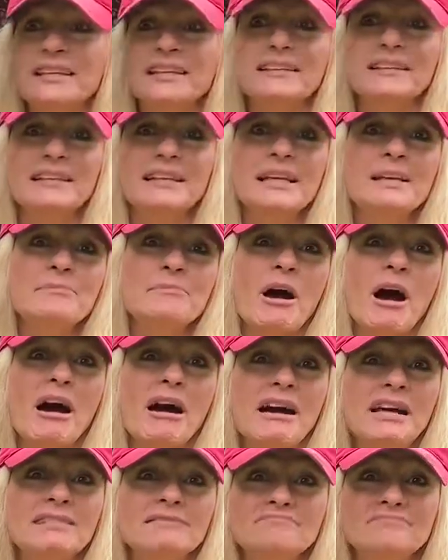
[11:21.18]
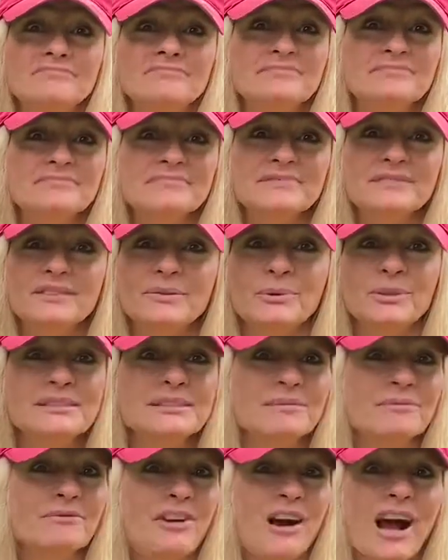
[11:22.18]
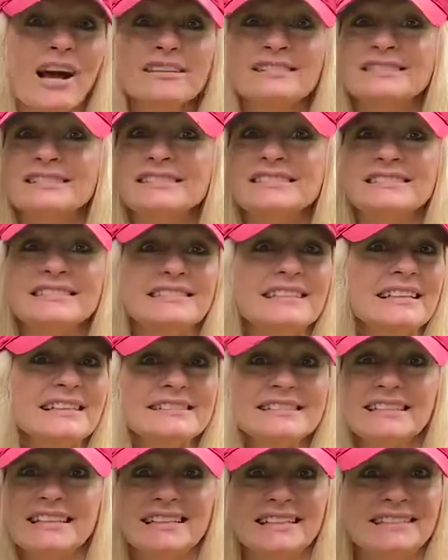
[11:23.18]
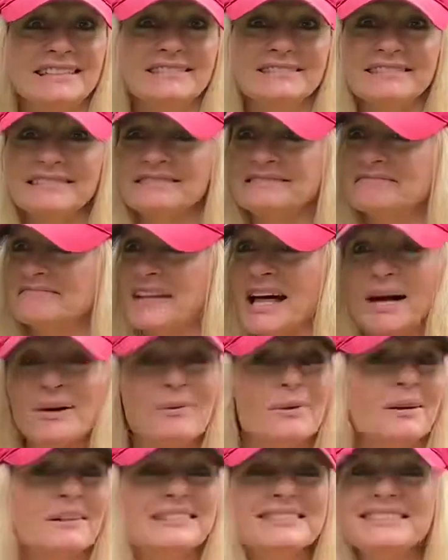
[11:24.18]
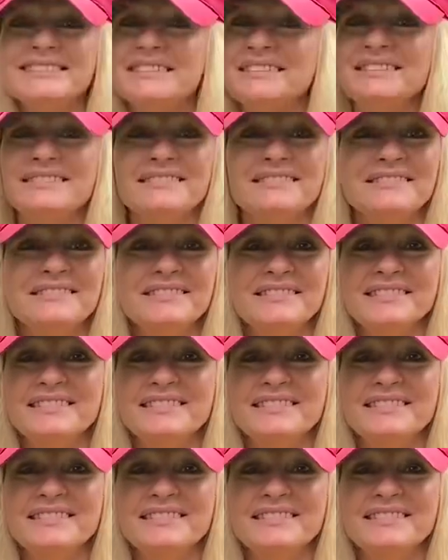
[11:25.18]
a clay pot with some rocks and sticks in it. That works too.